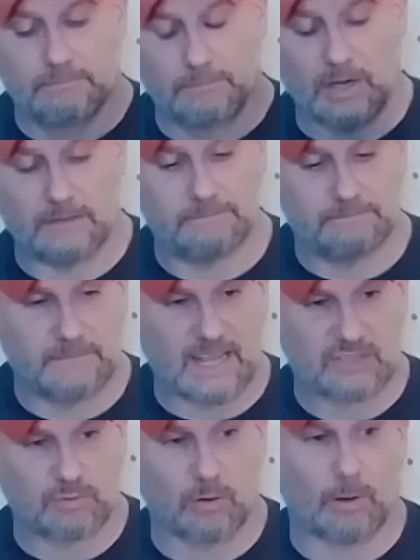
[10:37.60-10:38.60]
But
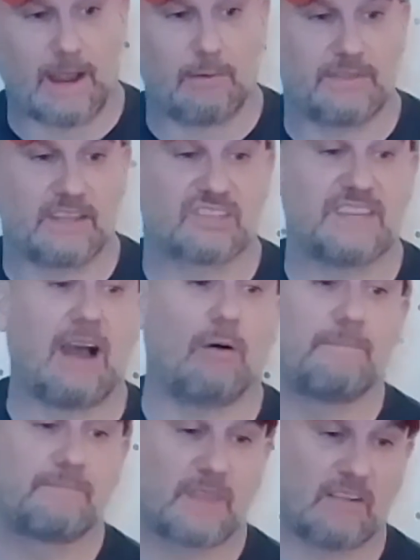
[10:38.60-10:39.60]
that's where we're at with this.
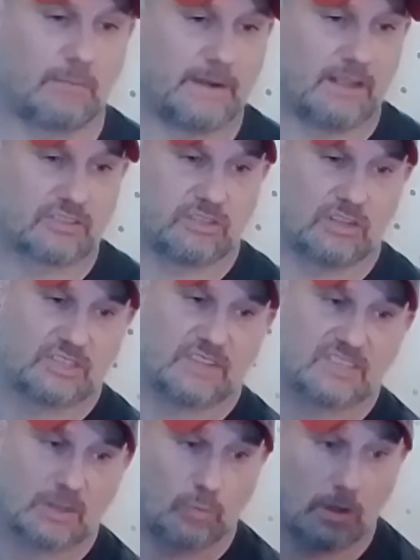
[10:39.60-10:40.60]
Now, everybody else looks and
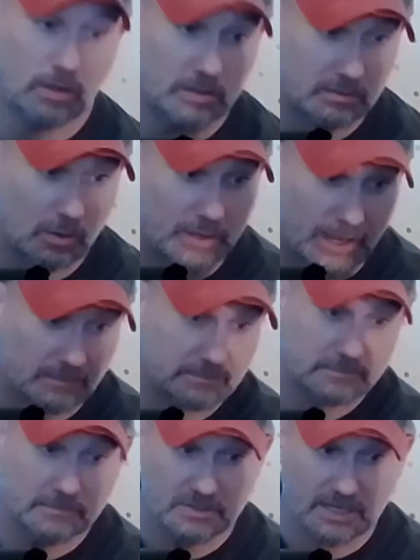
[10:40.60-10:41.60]
they say, well, okay,
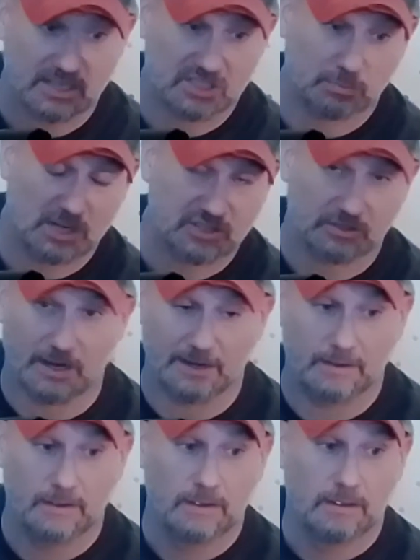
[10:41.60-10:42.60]
it's got a suppressor on
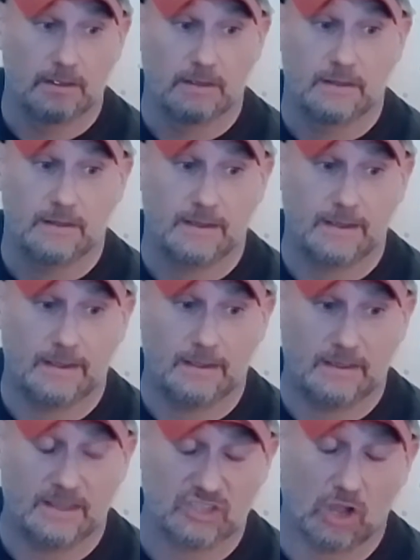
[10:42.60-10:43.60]
it.
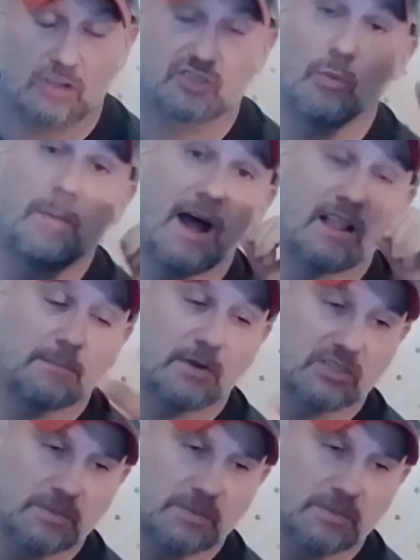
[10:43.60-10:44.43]
It's also polymer.